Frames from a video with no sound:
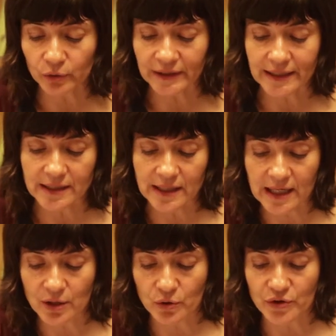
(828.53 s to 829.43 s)
only
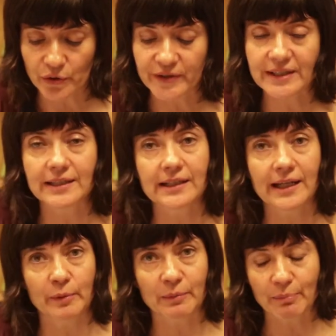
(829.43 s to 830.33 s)
indicators of a city
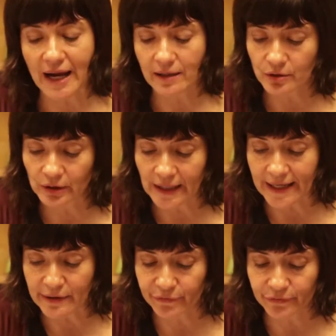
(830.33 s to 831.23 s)
coming back to
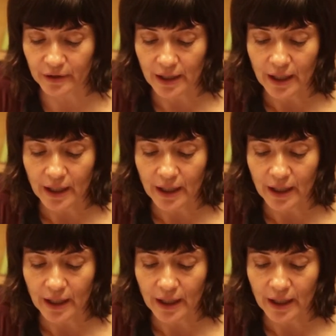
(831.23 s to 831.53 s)
life,